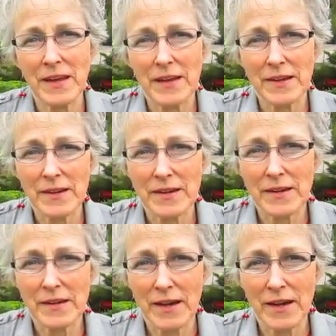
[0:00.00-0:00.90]
vertical
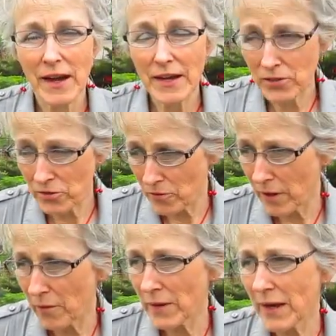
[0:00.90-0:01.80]
gardens too. I do.
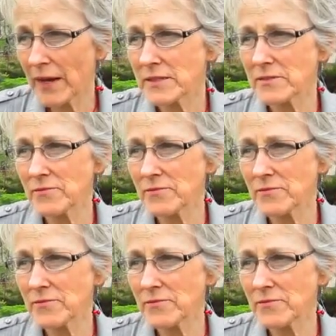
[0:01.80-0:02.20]
I want to add so.